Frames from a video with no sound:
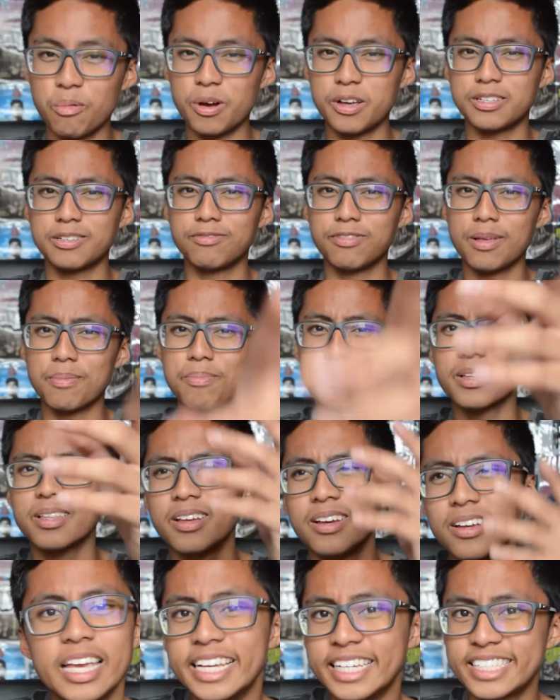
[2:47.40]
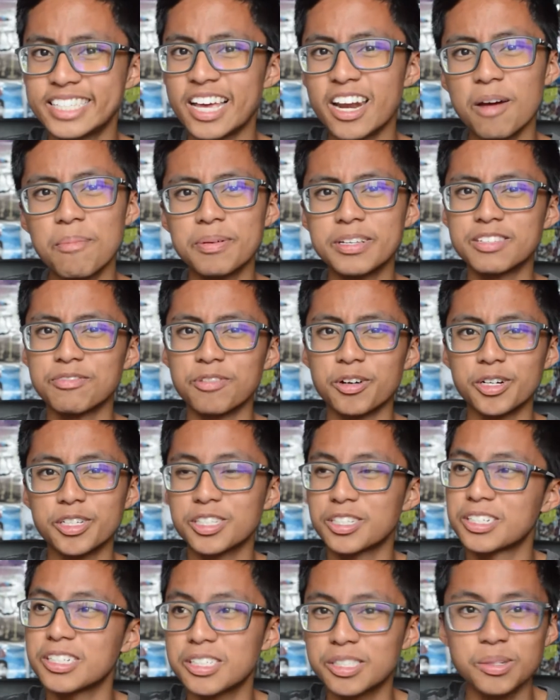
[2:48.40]
West flippin', he set up his verse
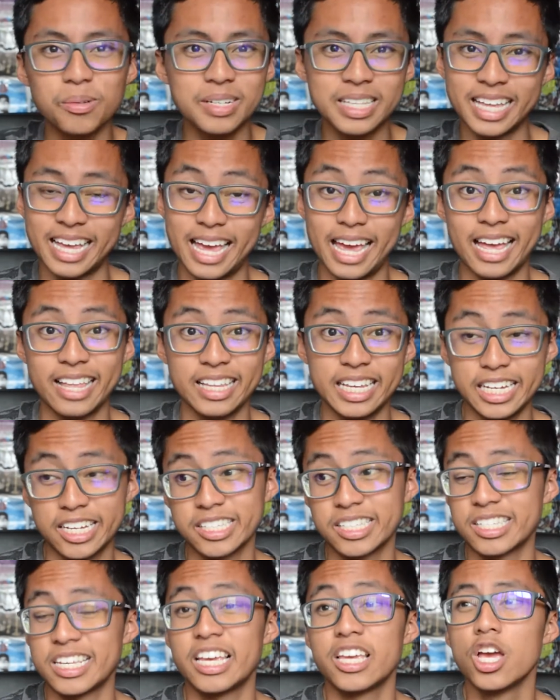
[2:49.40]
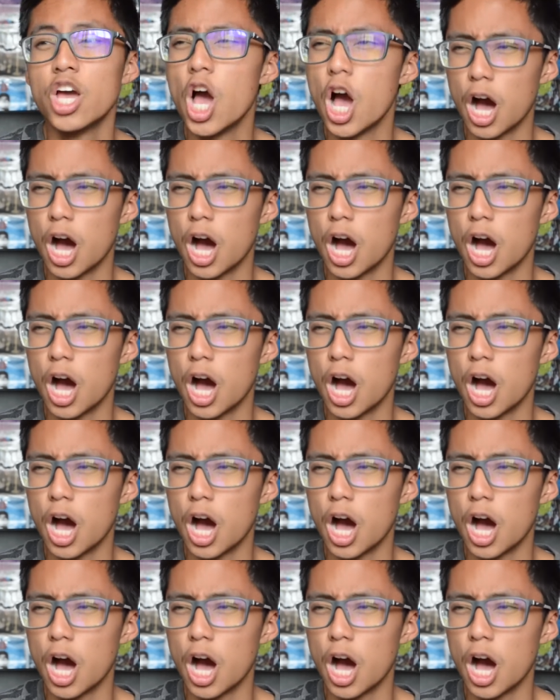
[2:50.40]
just so in the head he could say